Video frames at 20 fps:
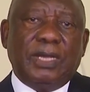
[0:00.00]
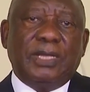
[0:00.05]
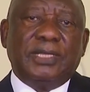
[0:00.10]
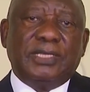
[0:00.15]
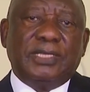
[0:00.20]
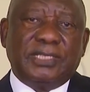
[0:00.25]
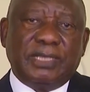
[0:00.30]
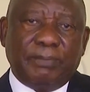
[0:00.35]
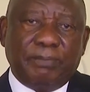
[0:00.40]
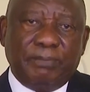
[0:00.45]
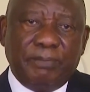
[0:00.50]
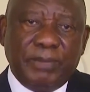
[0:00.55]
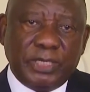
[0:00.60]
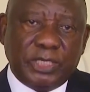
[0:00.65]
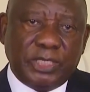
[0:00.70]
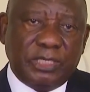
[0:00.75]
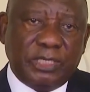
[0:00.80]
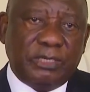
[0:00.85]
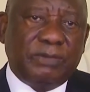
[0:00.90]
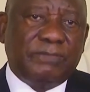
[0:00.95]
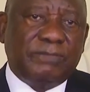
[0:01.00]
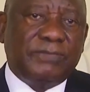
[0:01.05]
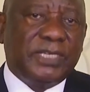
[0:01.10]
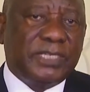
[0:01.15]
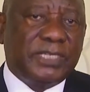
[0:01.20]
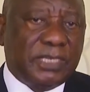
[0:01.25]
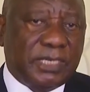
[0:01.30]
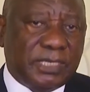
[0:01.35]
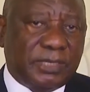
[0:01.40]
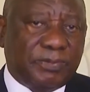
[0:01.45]
The submission of
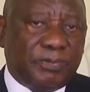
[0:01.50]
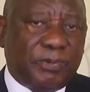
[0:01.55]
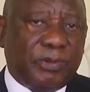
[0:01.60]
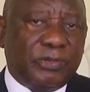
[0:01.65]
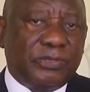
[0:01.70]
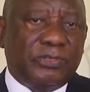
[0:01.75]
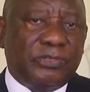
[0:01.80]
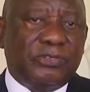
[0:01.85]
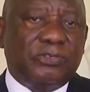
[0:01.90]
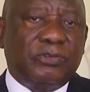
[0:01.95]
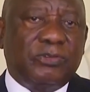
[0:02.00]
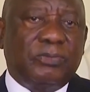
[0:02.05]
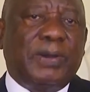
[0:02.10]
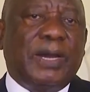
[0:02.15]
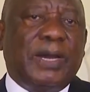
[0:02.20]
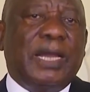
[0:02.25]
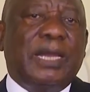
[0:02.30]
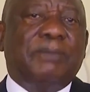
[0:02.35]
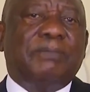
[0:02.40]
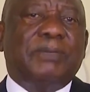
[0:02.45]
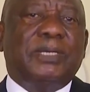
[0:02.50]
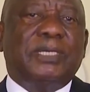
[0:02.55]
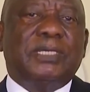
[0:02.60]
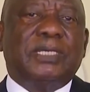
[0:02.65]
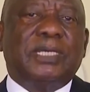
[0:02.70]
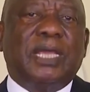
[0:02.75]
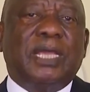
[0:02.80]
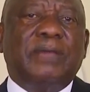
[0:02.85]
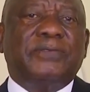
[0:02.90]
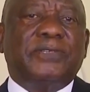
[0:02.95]
this response to
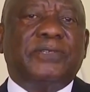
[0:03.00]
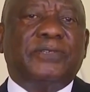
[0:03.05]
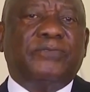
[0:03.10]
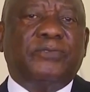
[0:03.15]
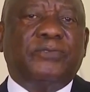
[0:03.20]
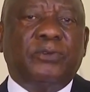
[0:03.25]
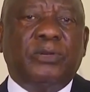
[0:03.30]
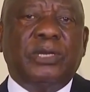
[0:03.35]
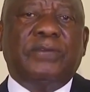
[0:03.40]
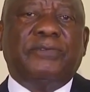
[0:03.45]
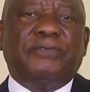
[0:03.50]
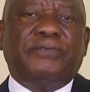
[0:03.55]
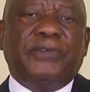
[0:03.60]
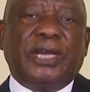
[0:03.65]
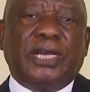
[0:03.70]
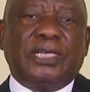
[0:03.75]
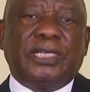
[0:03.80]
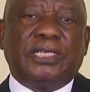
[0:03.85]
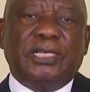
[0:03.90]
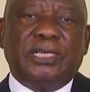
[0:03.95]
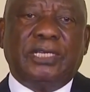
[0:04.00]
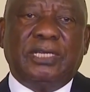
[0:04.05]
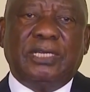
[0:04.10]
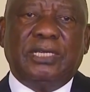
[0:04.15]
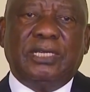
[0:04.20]
Parliament gives full effect